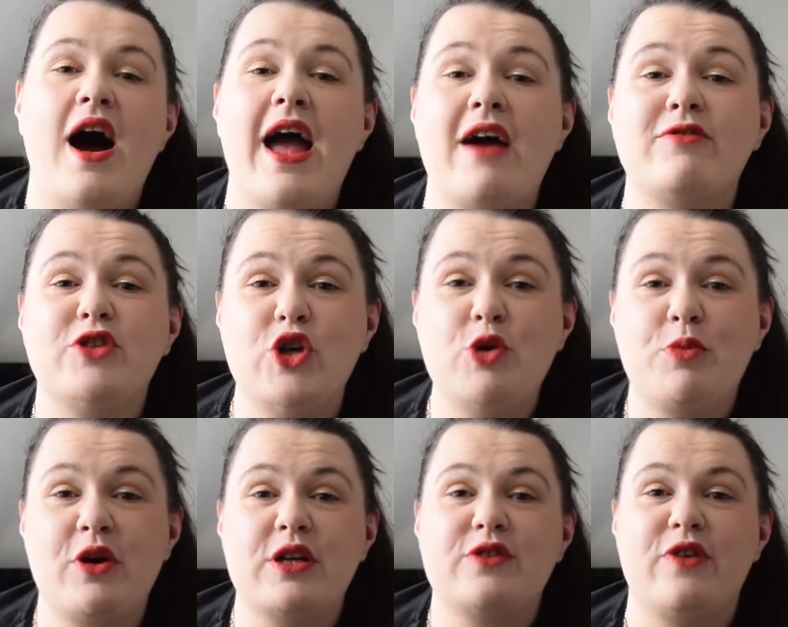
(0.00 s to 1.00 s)
I have two
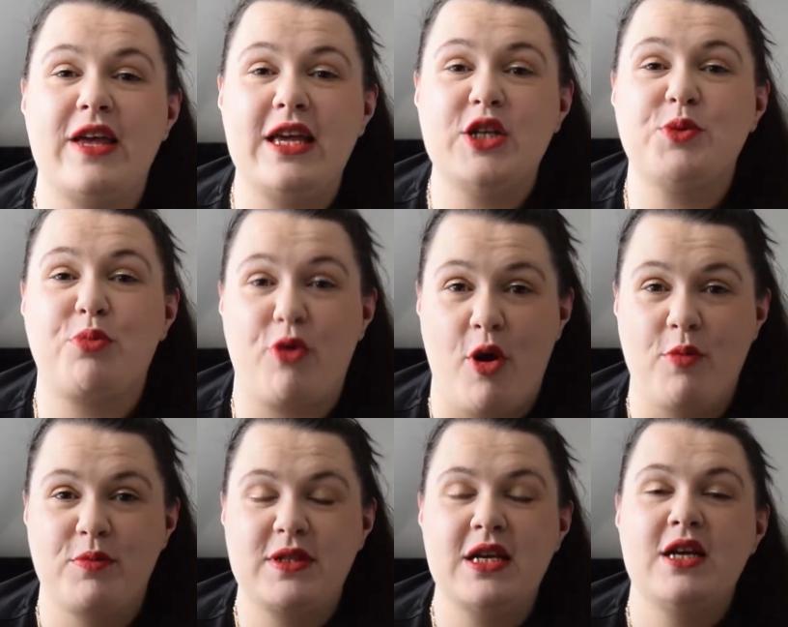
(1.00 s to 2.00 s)
books for each
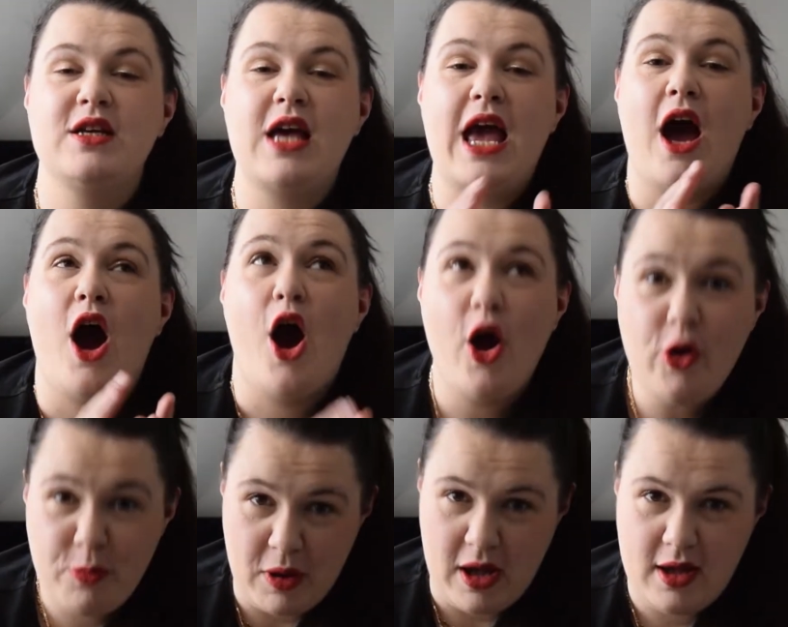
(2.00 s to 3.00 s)
prompt,
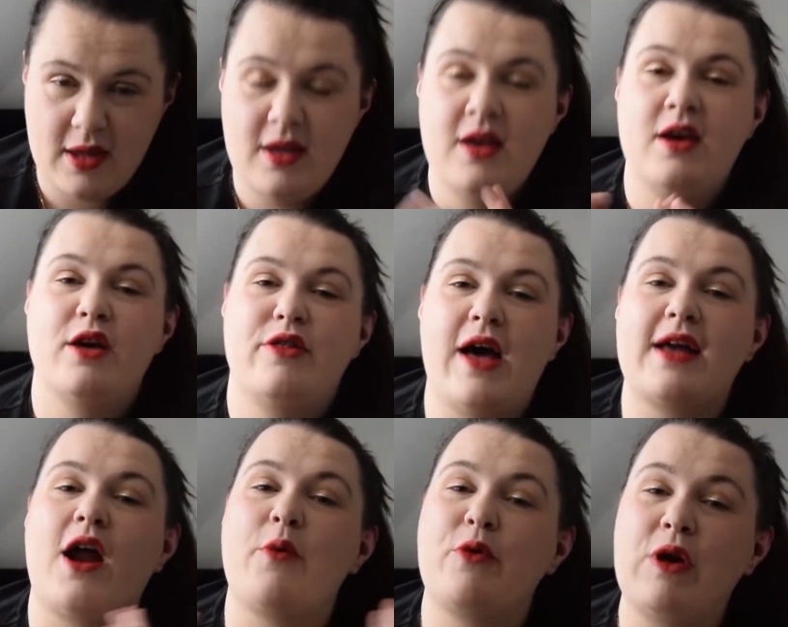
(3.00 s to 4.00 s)
hoping
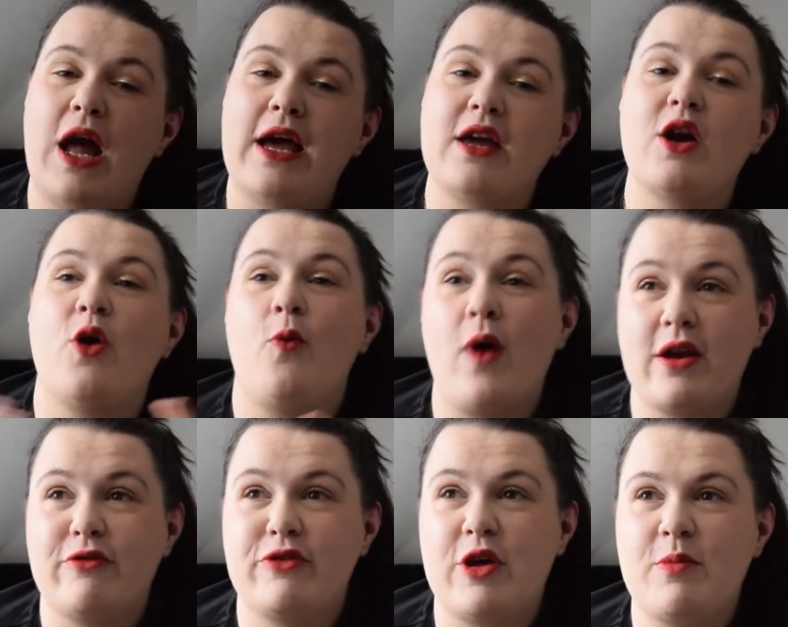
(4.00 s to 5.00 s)
that I will like one
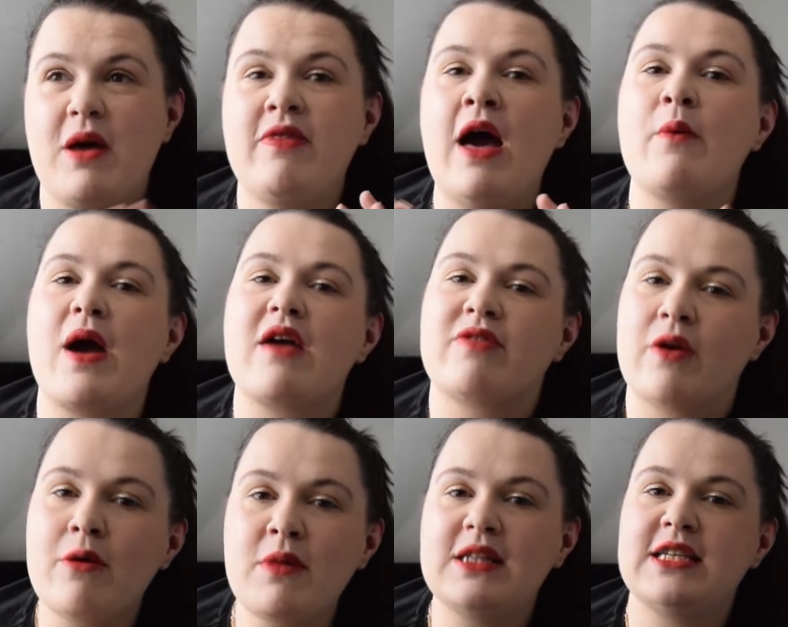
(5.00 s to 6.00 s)
of them. And that way, if
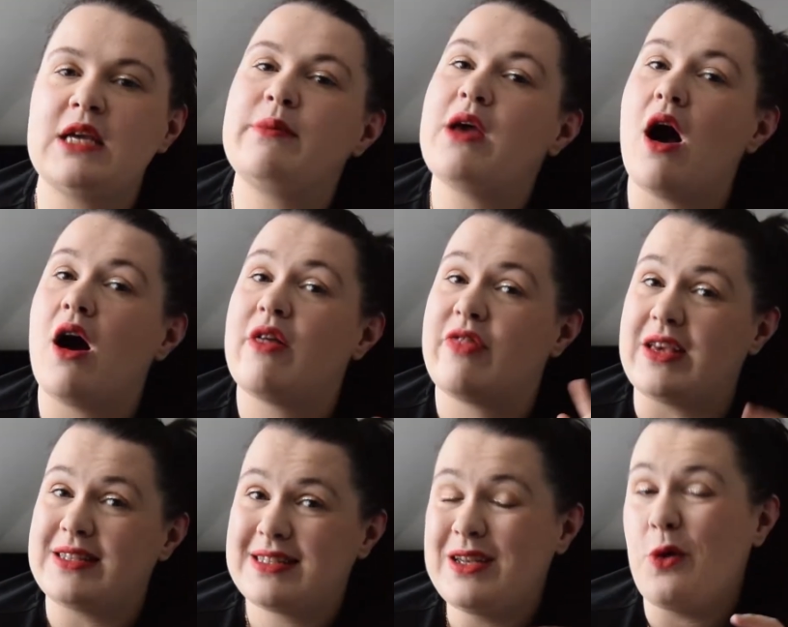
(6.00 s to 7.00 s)
they're in my TBR, they
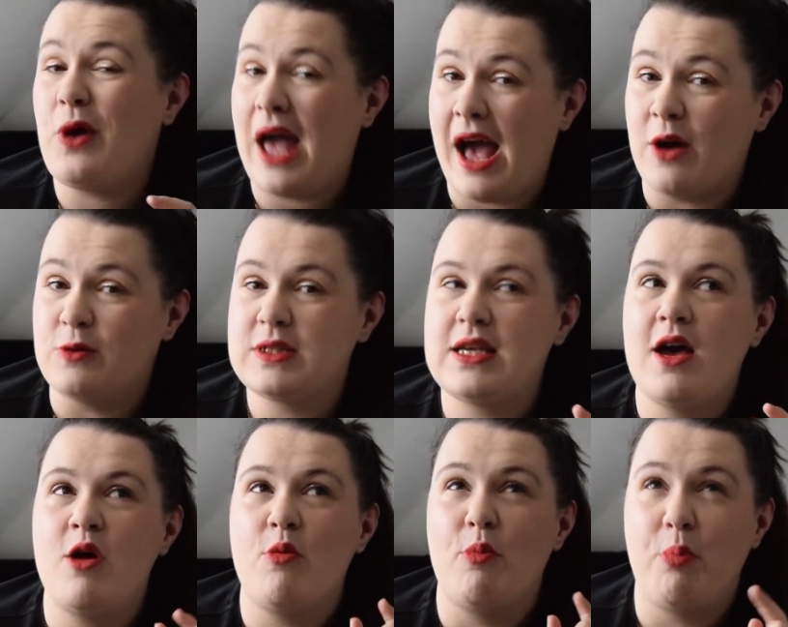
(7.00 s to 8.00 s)
still count,
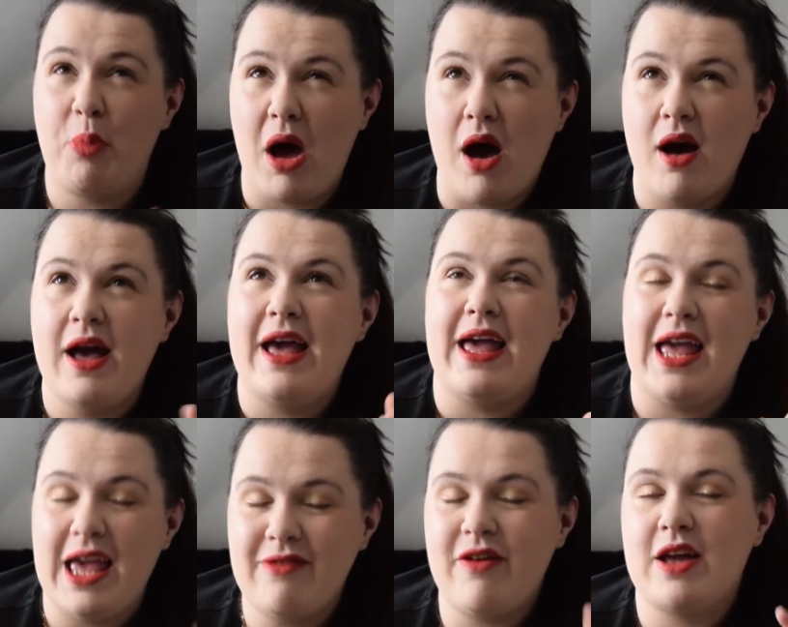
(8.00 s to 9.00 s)
but
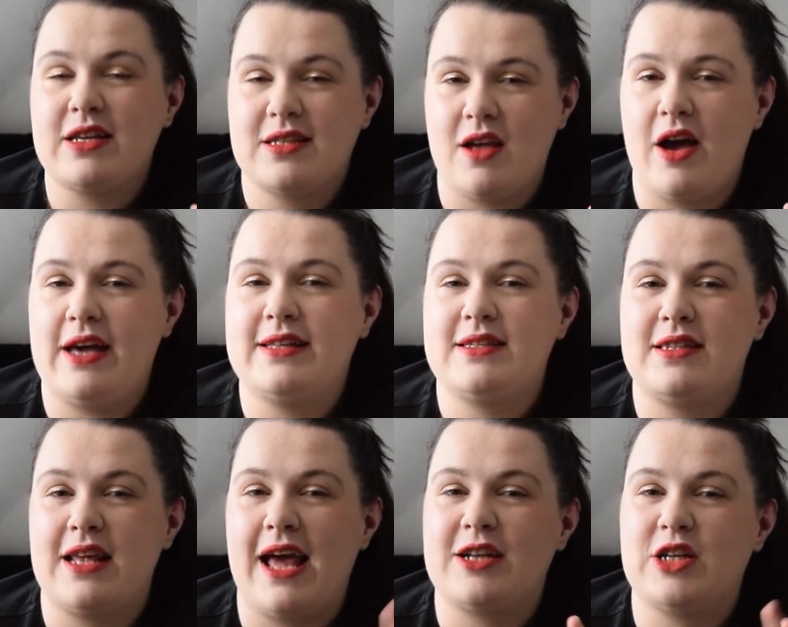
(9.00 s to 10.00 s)
if I decide
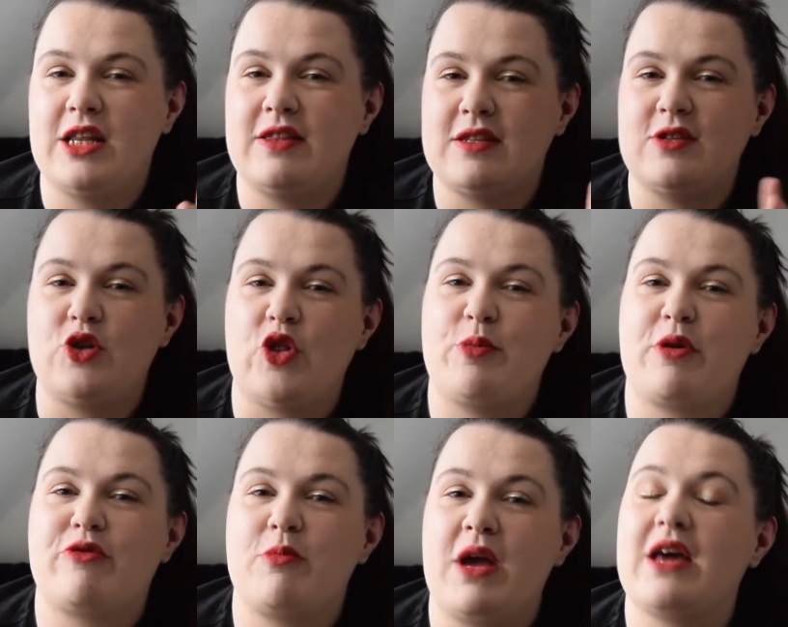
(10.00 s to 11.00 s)
that actually this is not the
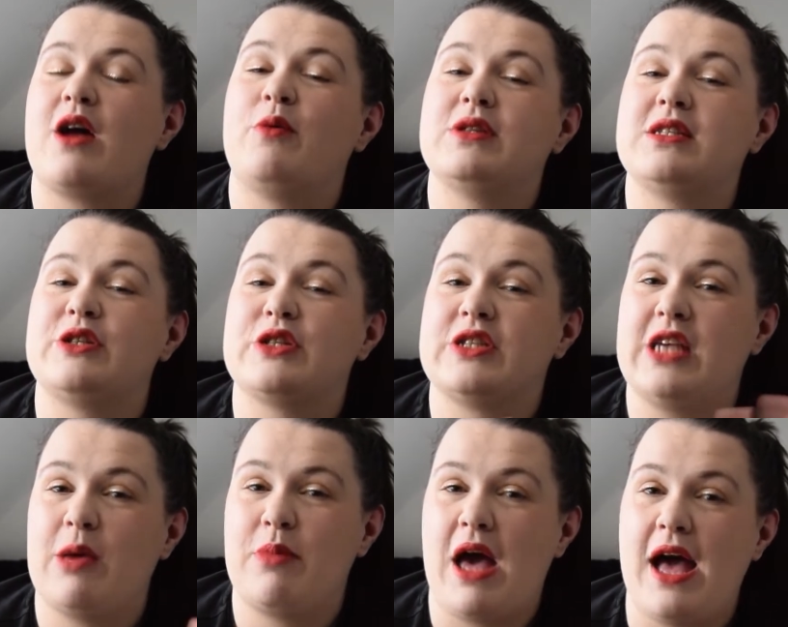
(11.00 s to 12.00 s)
book for me and I want to just
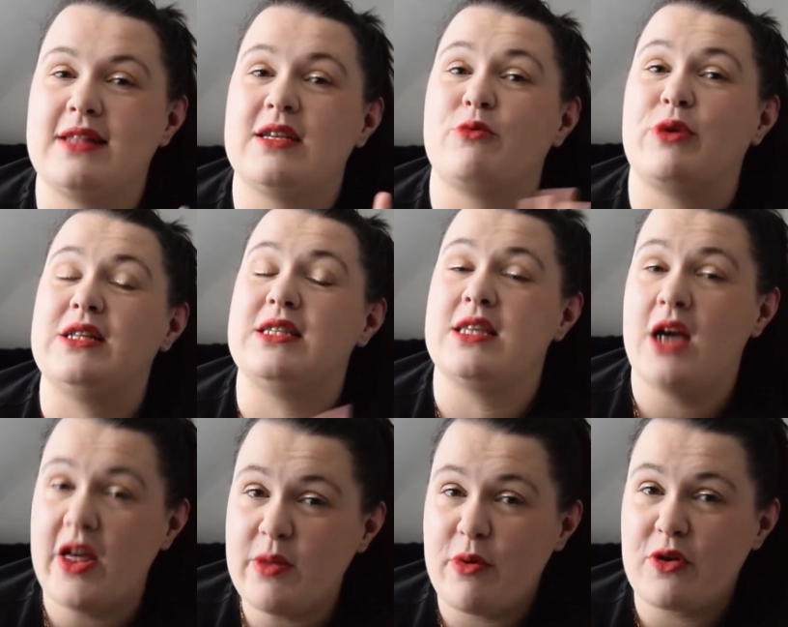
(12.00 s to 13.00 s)
skip ahead and read the
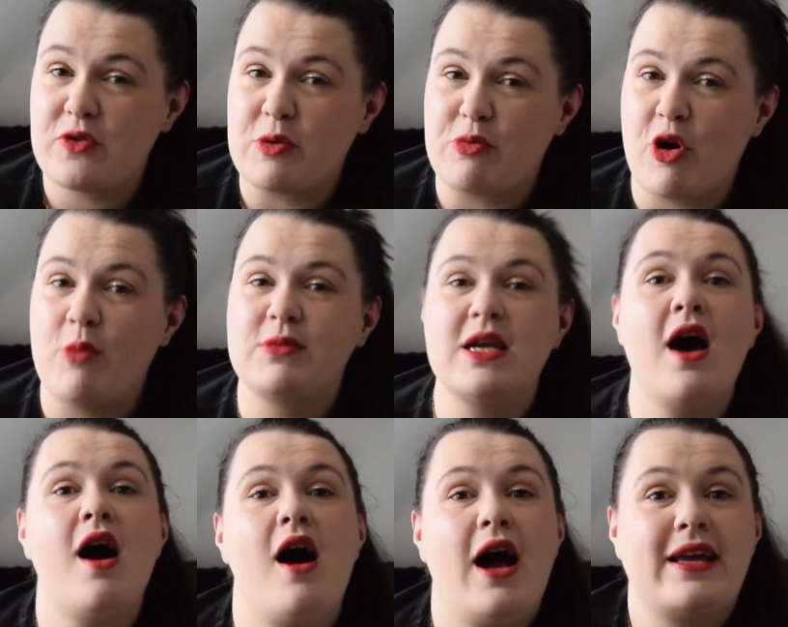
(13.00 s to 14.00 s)
other book for the prompt,
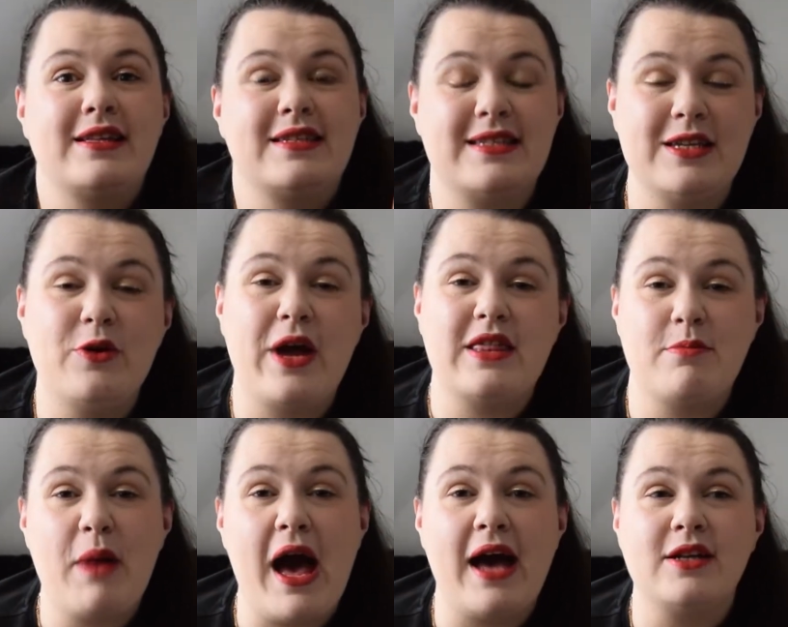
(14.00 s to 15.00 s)
I can still get the
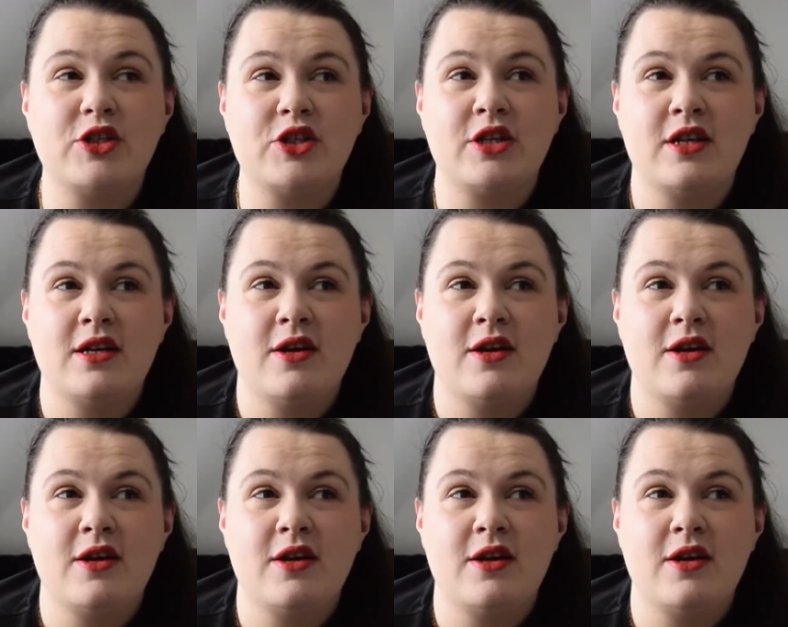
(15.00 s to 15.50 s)
badge